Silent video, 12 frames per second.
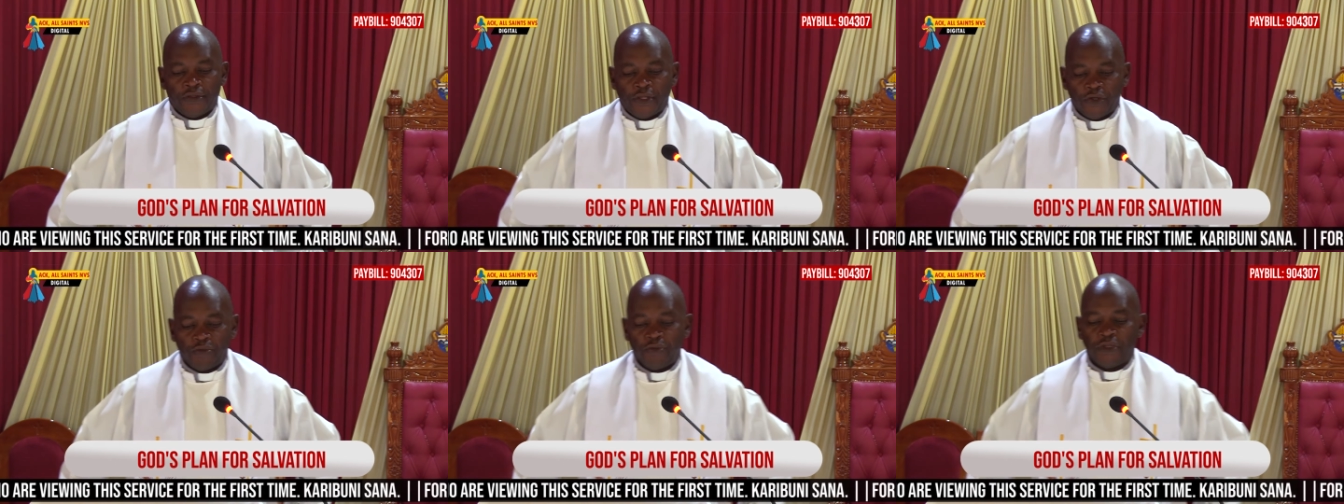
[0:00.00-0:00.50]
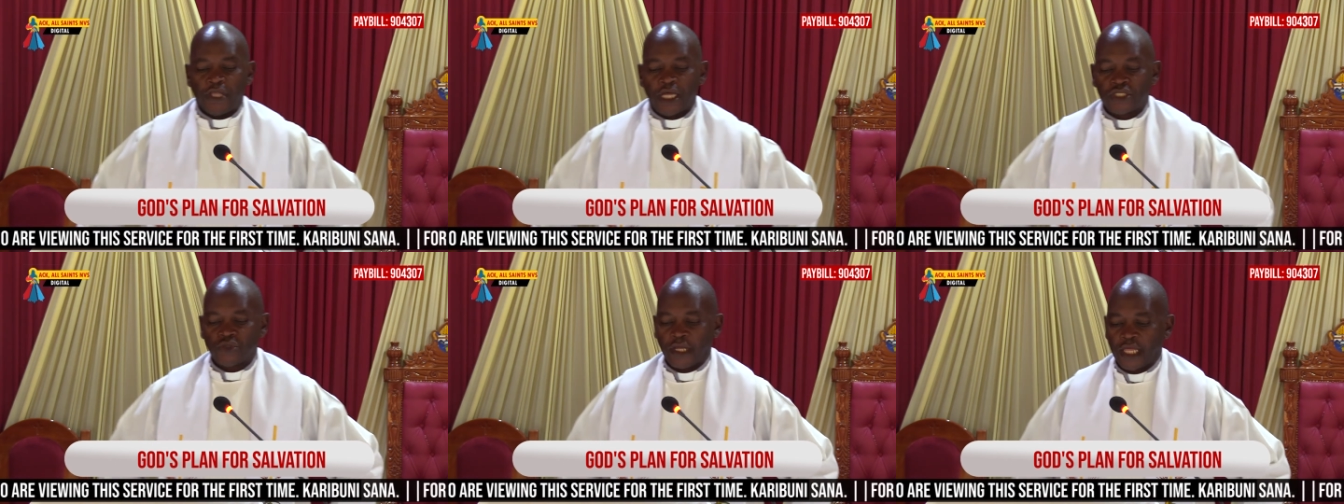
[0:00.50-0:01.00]
You'll be with us
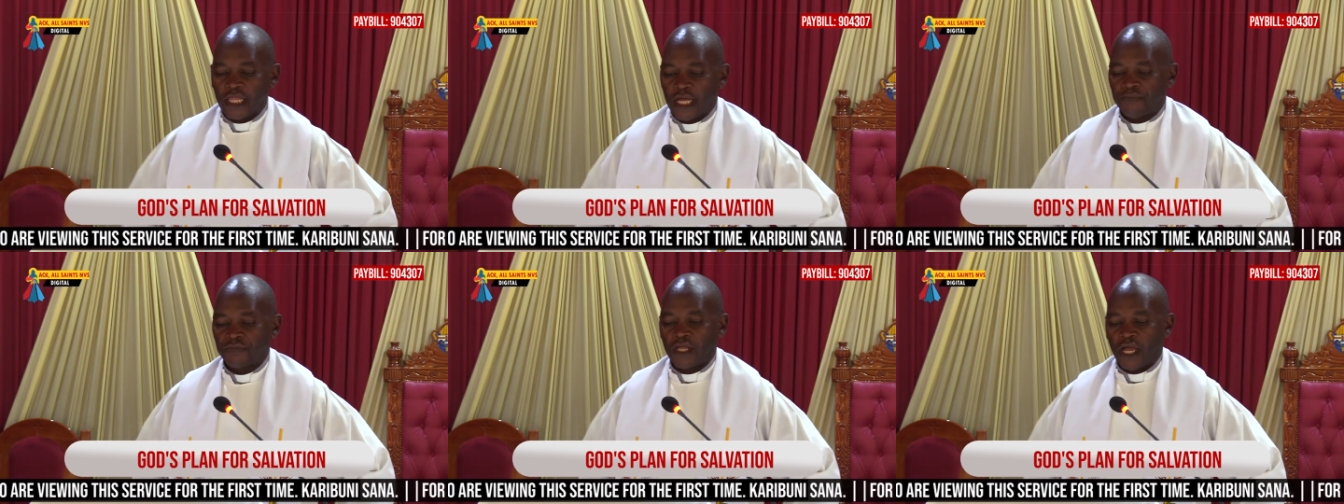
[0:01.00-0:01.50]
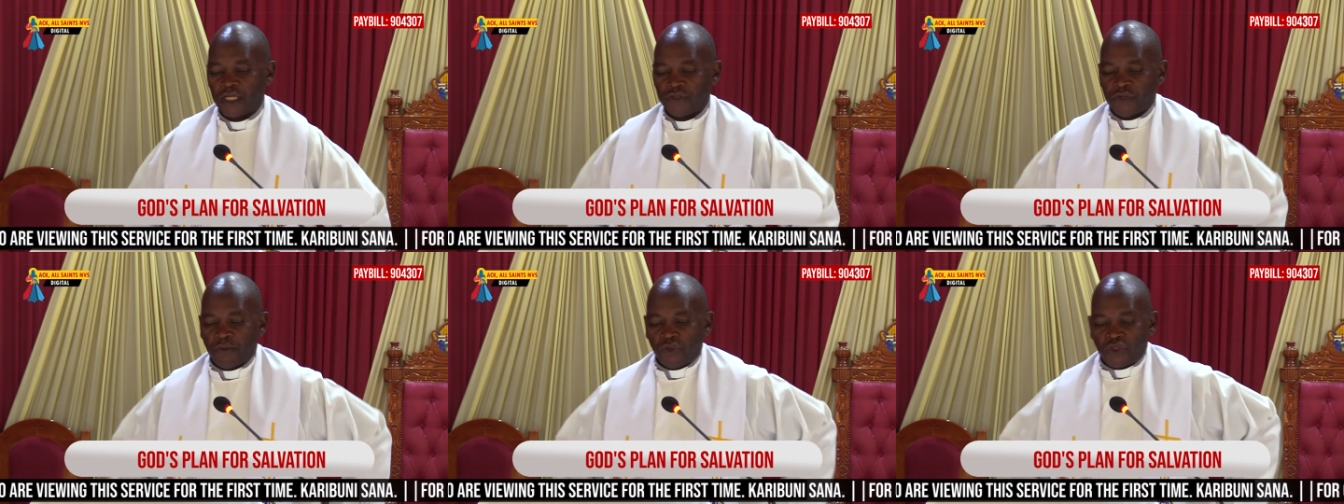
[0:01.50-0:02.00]
together as
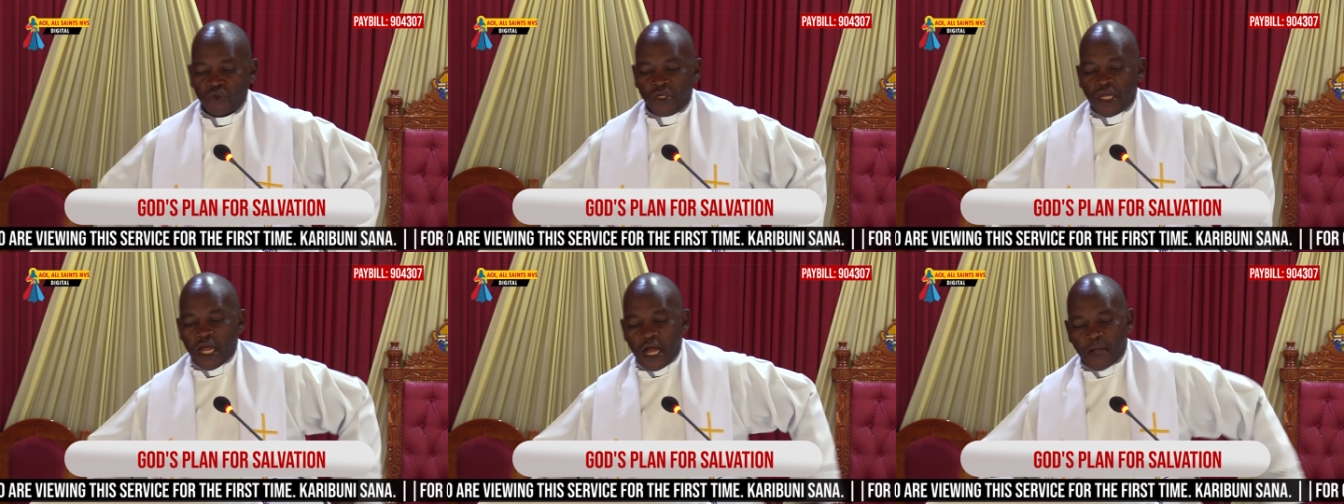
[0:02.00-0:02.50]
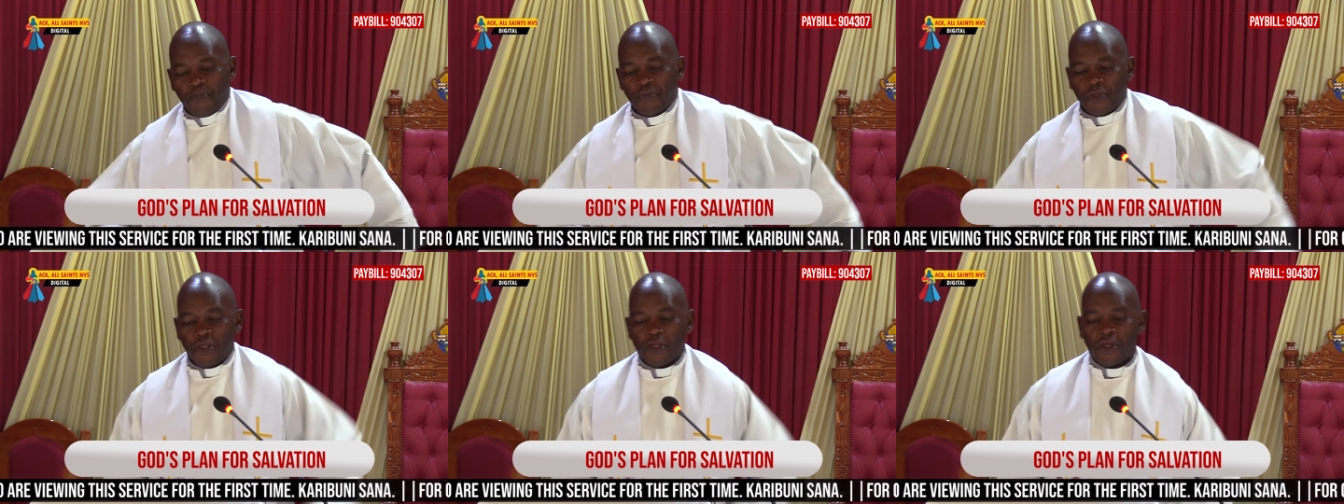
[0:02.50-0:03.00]
we are able to hear
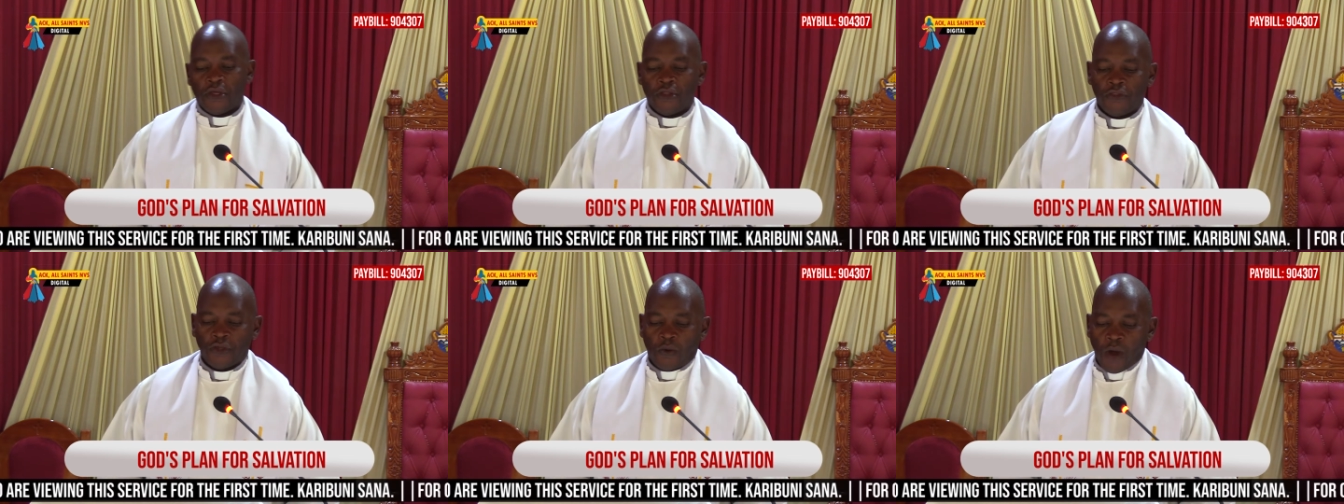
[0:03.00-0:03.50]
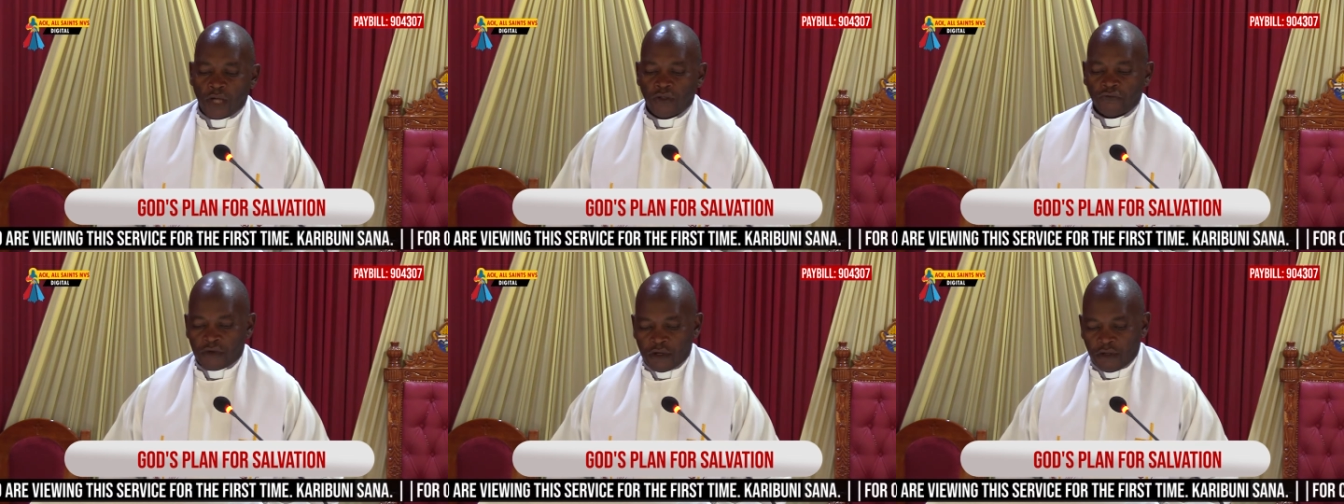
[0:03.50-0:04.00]
the word
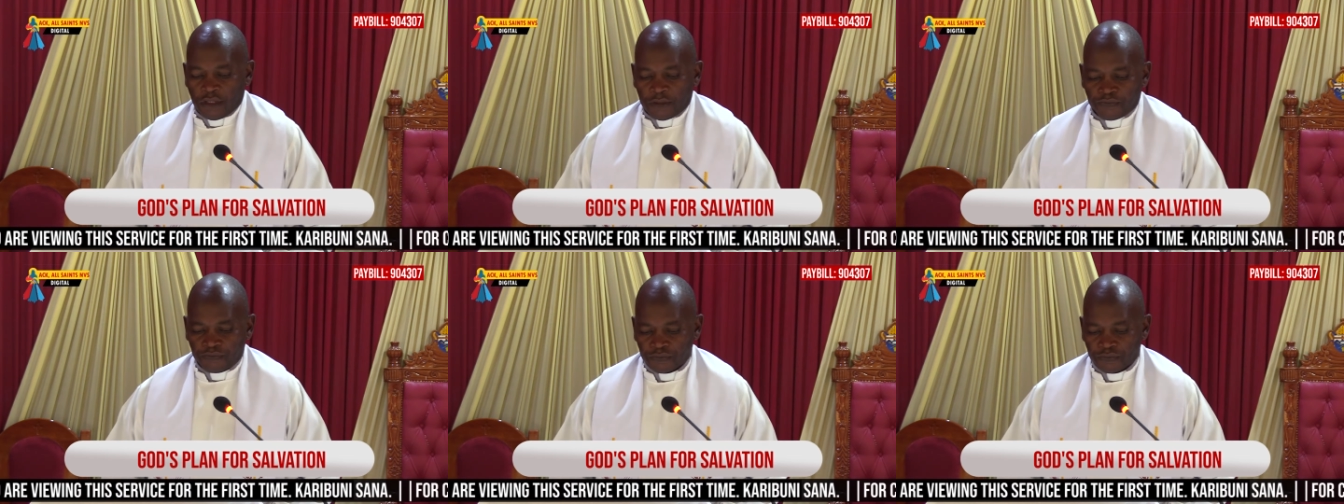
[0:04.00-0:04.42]
of God.